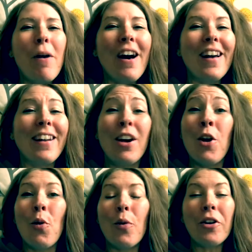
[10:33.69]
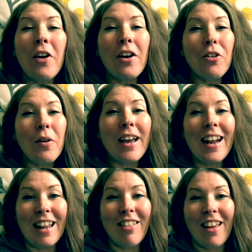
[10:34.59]
but we're not doing
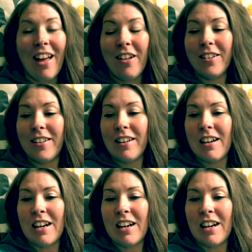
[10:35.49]
anything else.